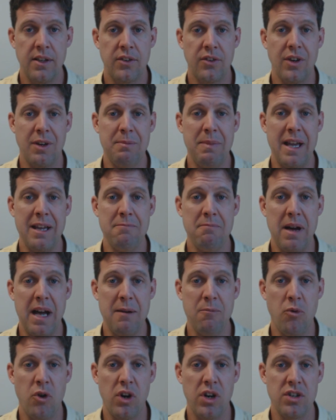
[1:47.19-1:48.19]
So I paid my
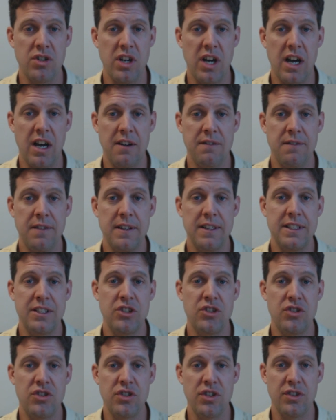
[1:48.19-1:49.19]
mortgage off
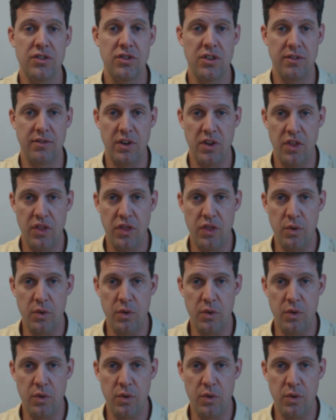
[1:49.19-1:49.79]
just over